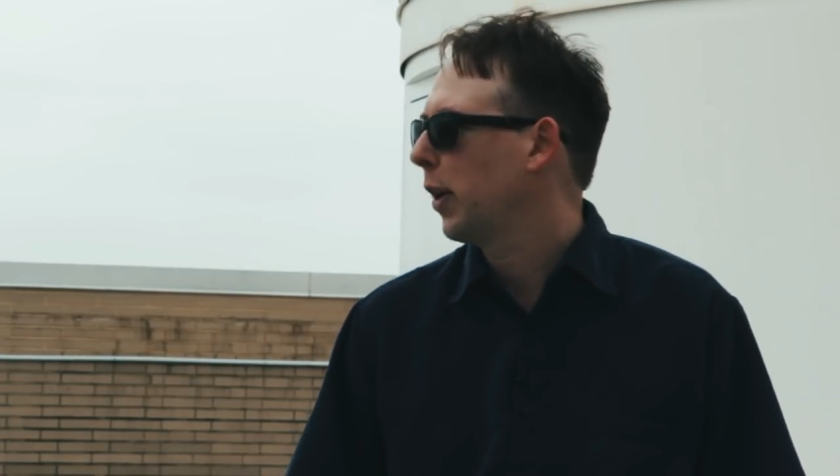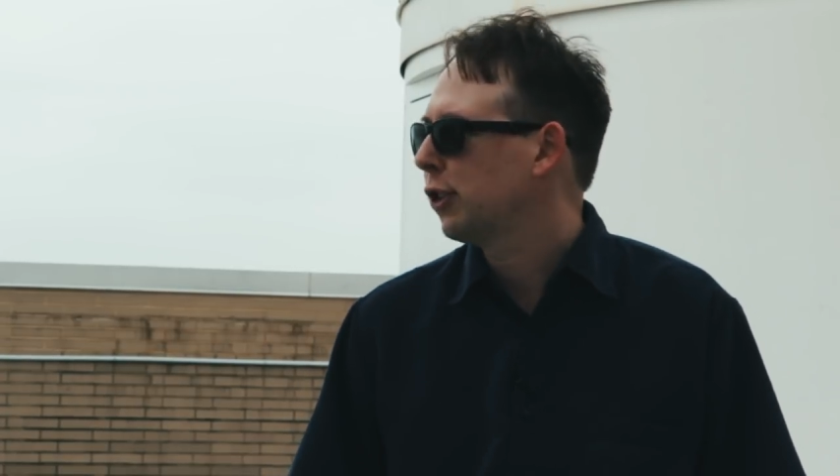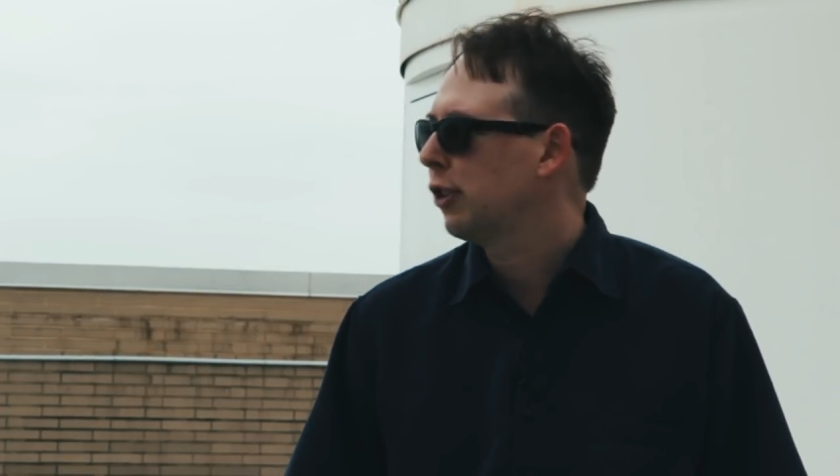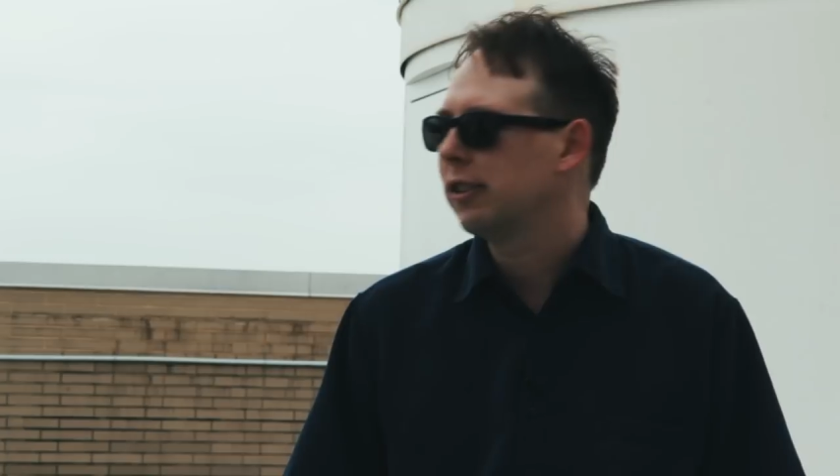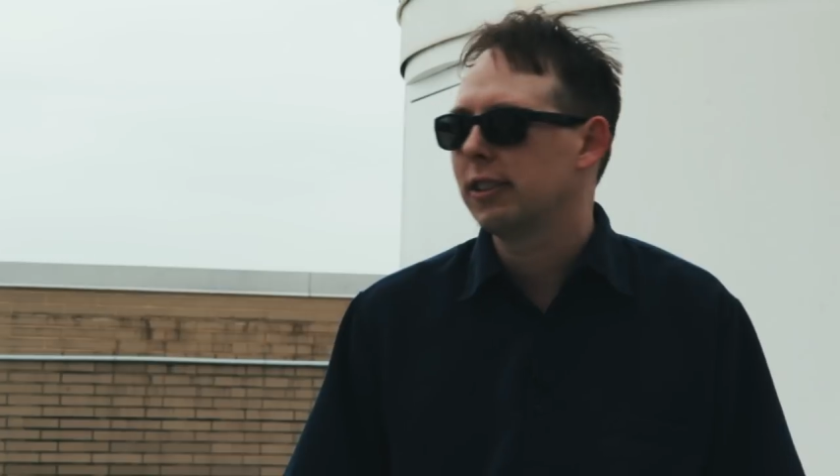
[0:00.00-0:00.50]

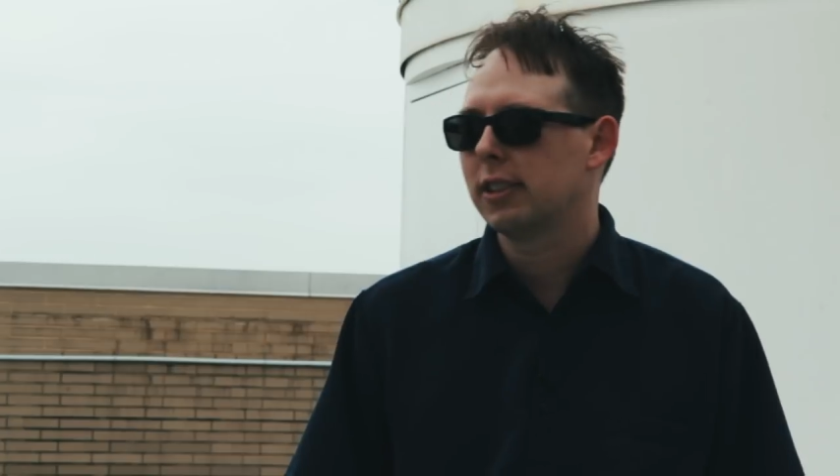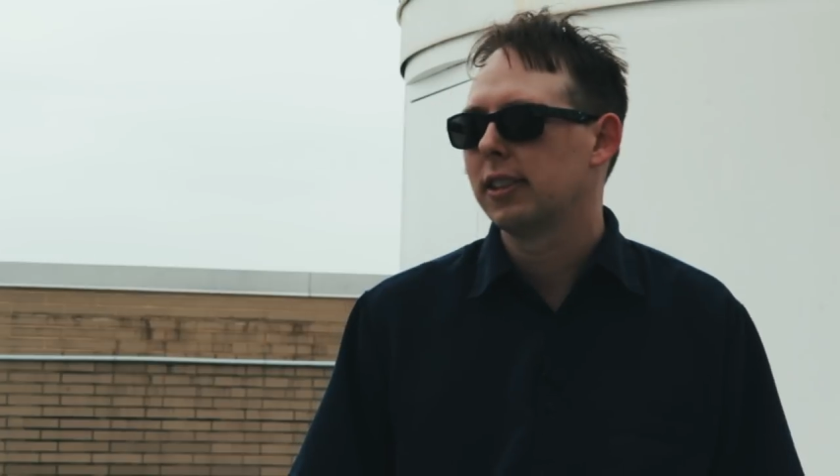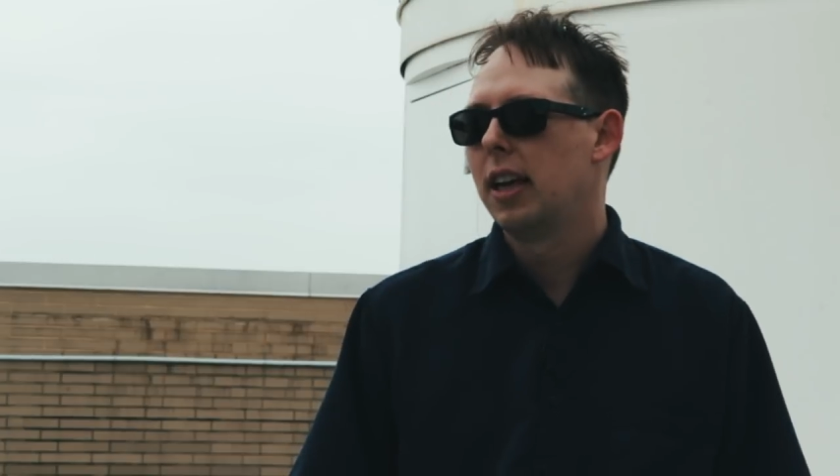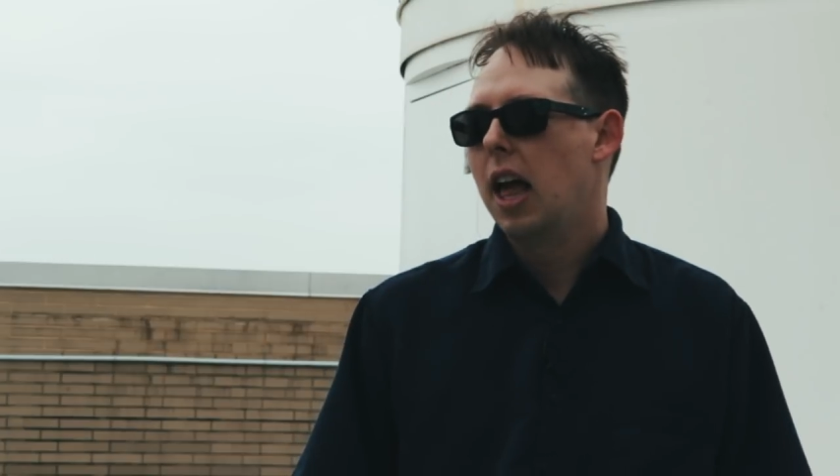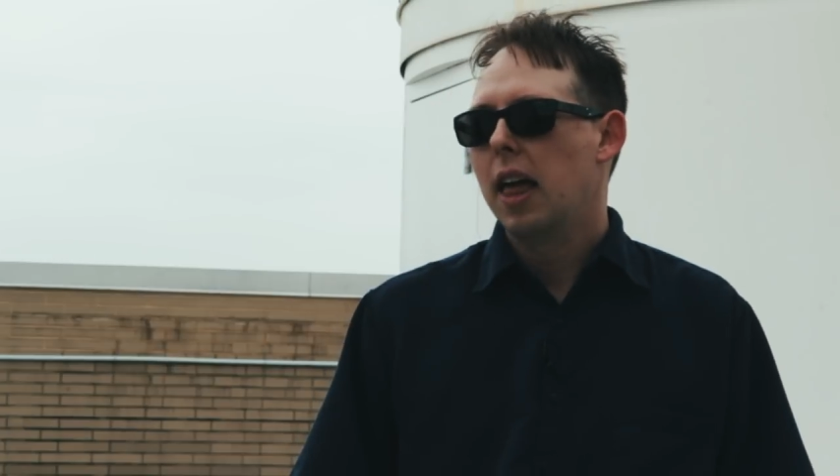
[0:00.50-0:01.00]

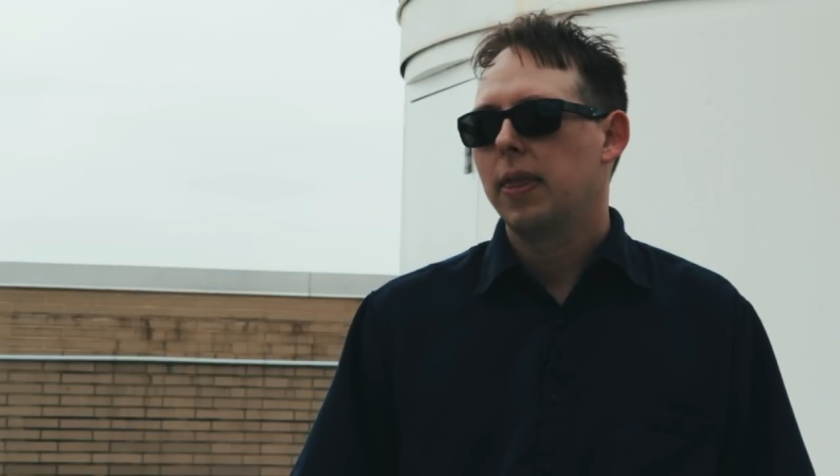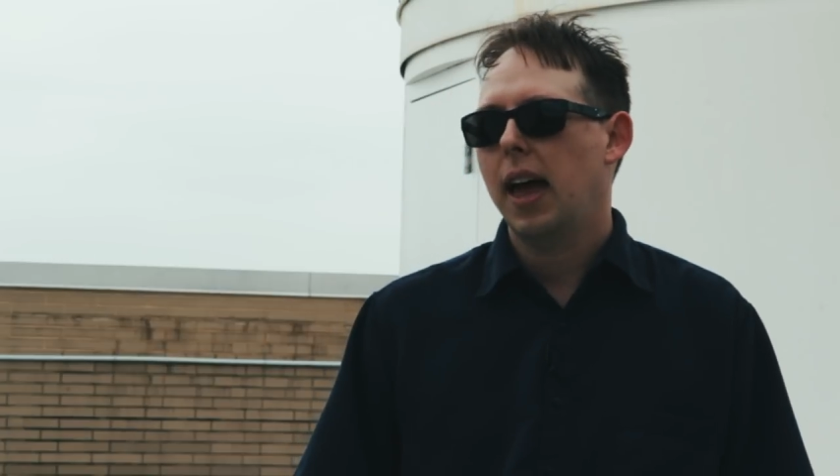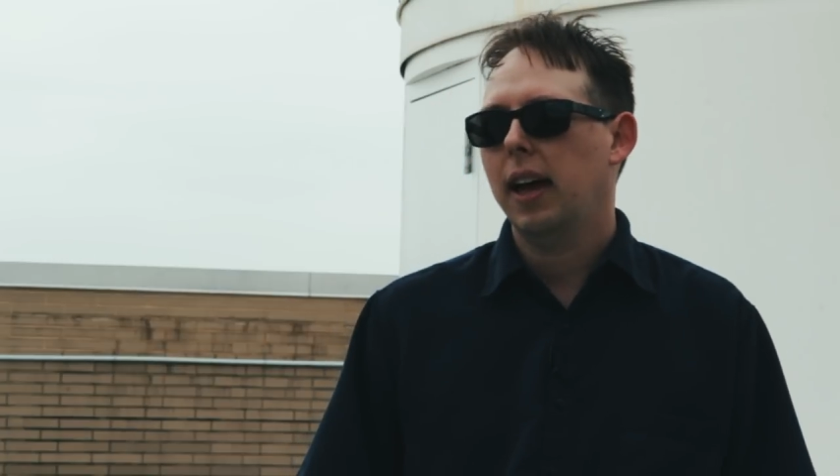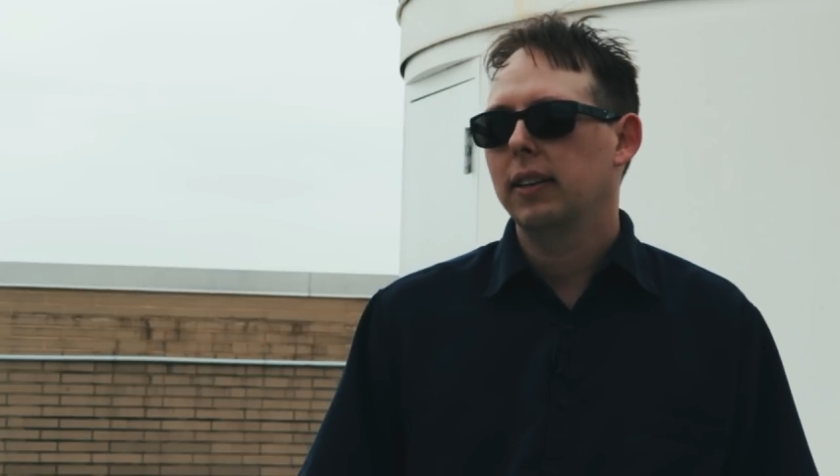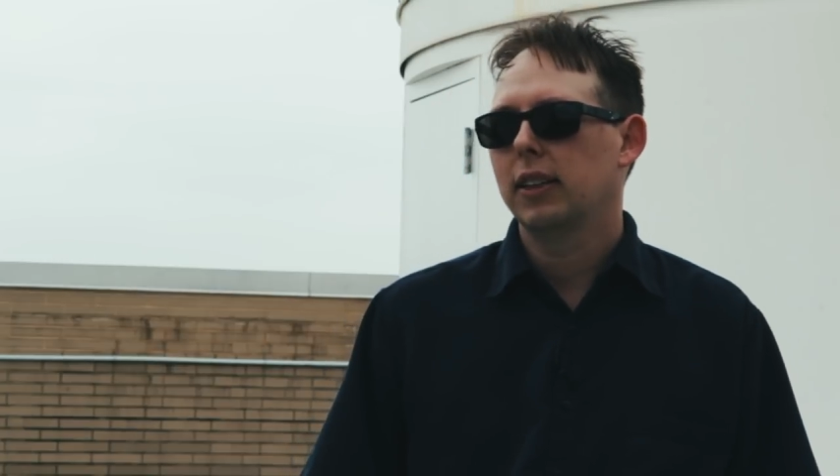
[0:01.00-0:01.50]
questions
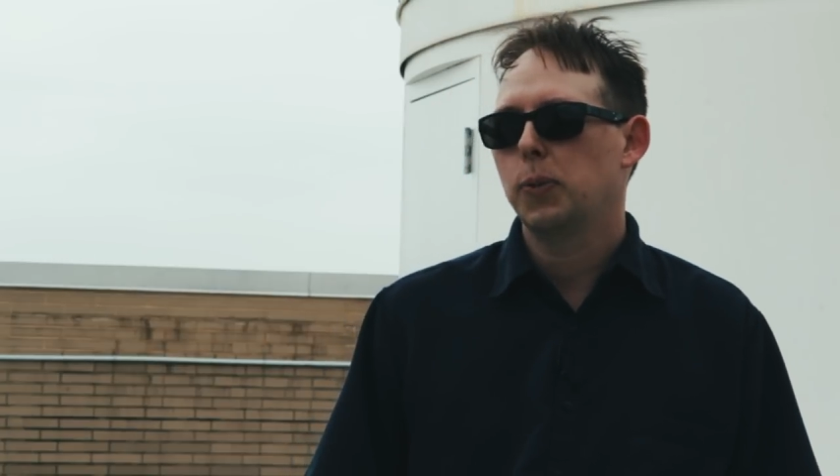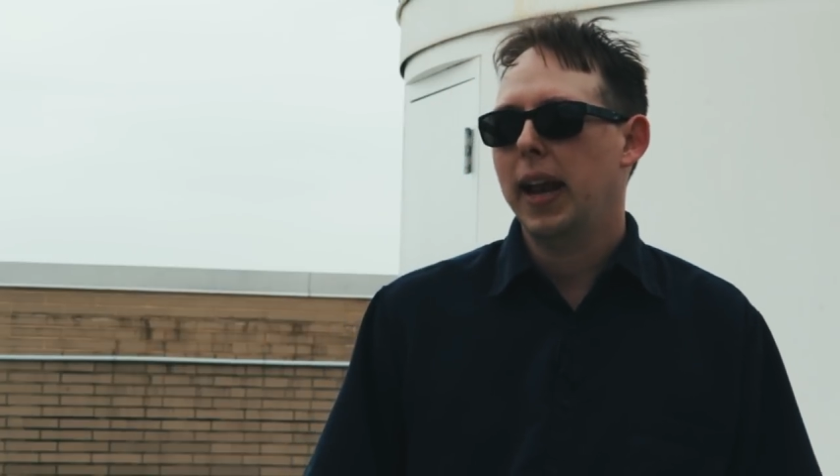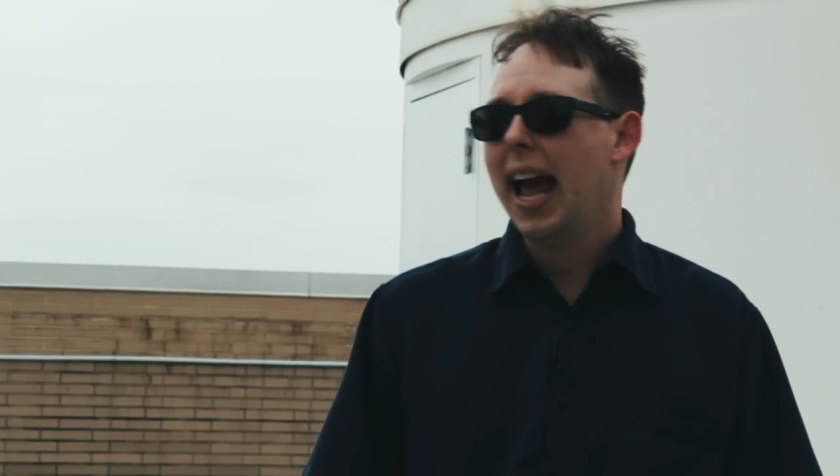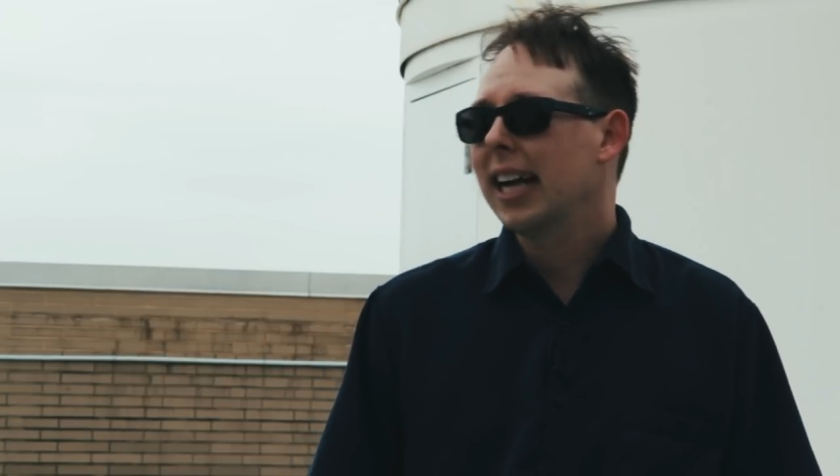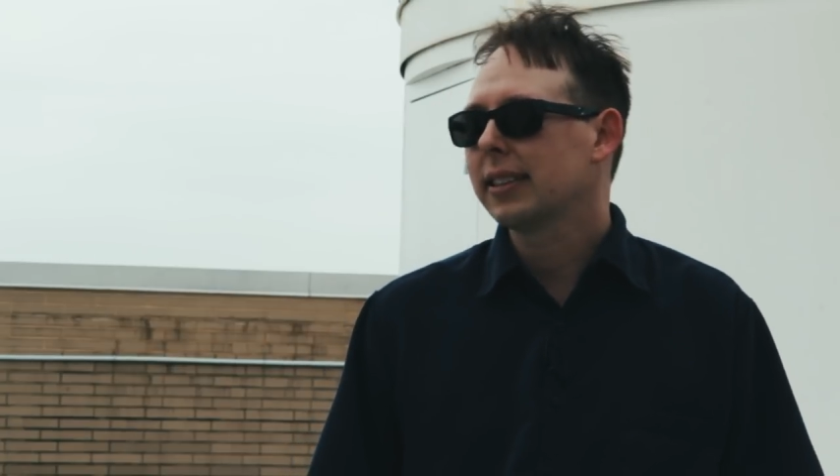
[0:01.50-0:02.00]
that has
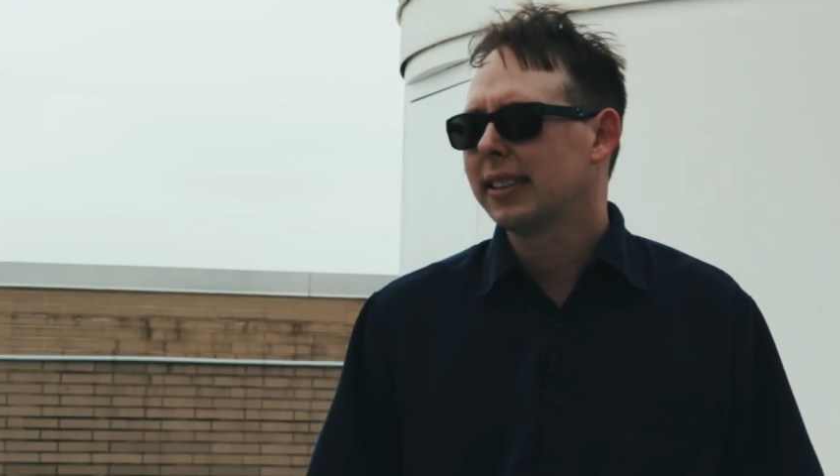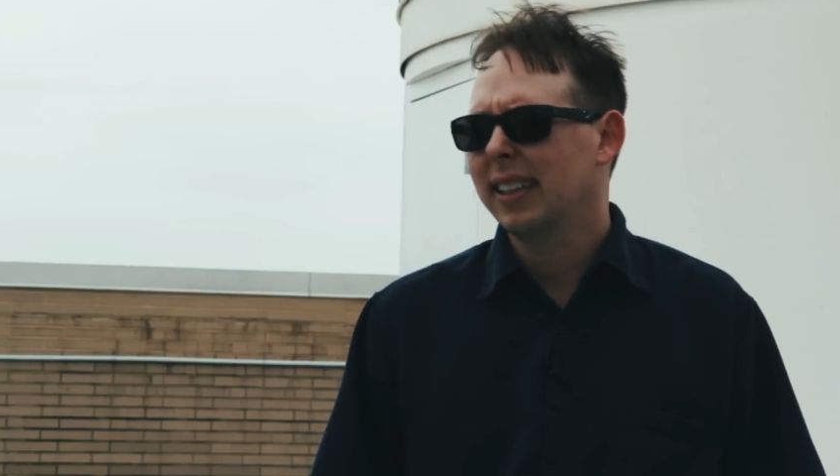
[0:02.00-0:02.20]
been asked.